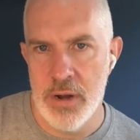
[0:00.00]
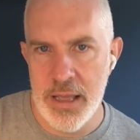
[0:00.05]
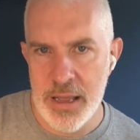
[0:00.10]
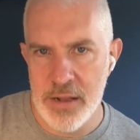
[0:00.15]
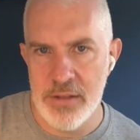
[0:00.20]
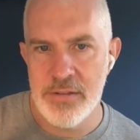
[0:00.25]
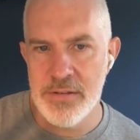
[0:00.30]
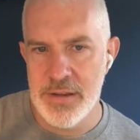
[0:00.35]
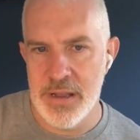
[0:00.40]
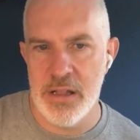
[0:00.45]

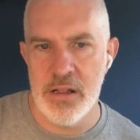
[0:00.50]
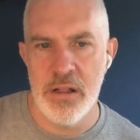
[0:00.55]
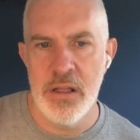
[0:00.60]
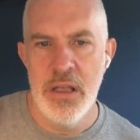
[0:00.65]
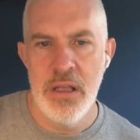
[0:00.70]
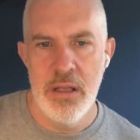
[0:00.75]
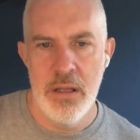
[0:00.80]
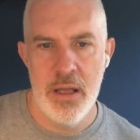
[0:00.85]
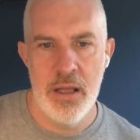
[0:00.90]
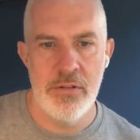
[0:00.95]
Like it's
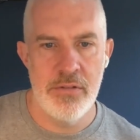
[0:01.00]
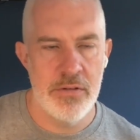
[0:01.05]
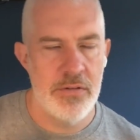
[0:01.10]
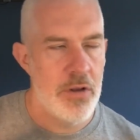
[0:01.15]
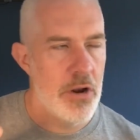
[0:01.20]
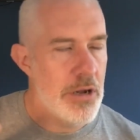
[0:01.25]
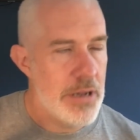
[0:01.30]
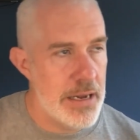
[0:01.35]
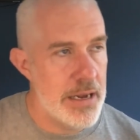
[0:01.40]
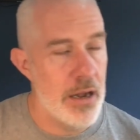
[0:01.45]

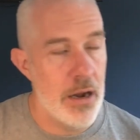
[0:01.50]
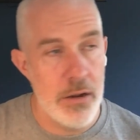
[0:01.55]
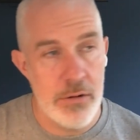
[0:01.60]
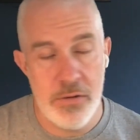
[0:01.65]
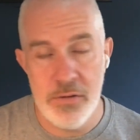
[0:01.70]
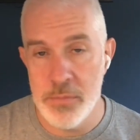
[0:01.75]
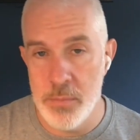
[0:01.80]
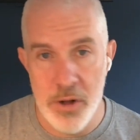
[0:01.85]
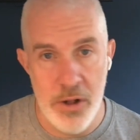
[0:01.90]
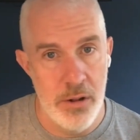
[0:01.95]
certainly
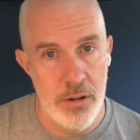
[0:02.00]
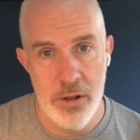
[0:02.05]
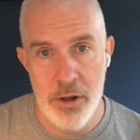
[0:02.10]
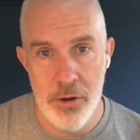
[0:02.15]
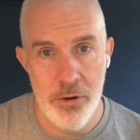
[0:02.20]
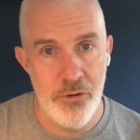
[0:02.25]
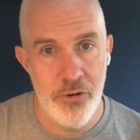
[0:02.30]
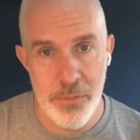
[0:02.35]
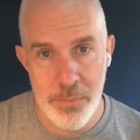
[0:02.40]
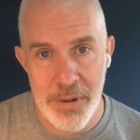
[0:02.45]
not small.
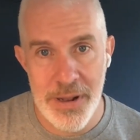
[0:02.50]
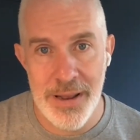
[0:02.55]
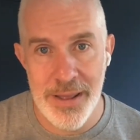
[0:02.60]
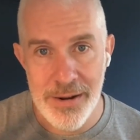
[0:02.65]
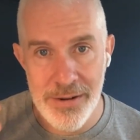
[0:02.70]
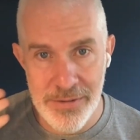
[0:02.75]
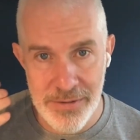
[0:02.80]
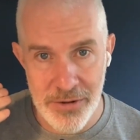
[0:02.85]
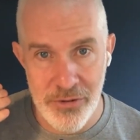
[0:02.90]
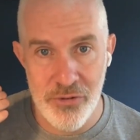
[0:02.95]
100
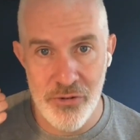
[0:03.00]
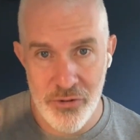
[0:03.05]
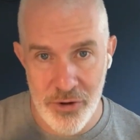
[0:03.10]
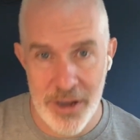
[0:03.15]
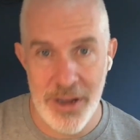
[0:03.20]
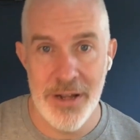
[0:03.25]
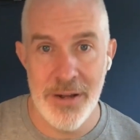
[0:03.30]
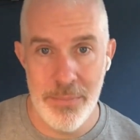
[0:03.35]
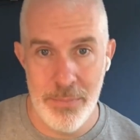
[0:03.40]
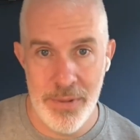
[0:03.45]
billion is a
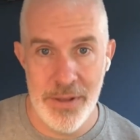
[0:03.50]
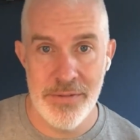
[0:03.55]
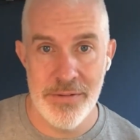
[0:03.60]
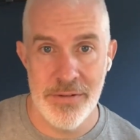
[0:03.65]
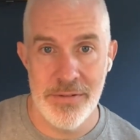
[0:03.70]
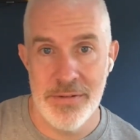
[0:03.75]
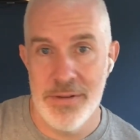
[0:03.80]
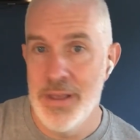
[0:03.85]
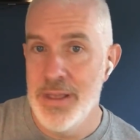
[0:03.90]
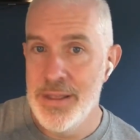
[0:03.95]
giant
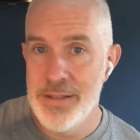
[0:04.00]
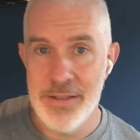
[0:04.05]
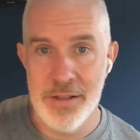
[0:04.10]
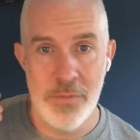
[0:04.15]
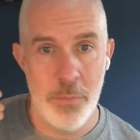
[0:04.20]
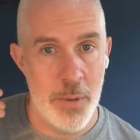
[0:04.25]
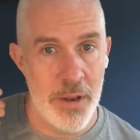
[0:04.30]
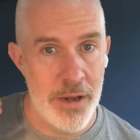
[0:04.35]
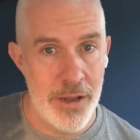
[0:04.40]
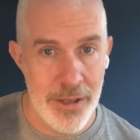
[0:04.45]
business
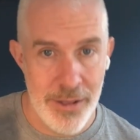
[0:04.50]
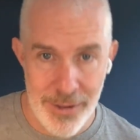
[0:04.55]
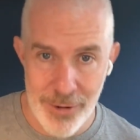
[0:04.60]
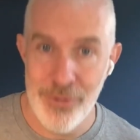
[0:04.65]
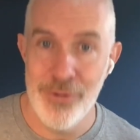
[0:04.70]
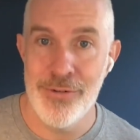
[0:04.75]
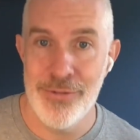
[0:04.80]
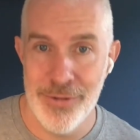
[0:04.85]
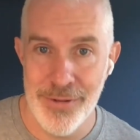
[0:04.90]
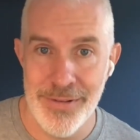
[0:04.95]
that's been a
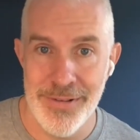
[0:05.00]
huge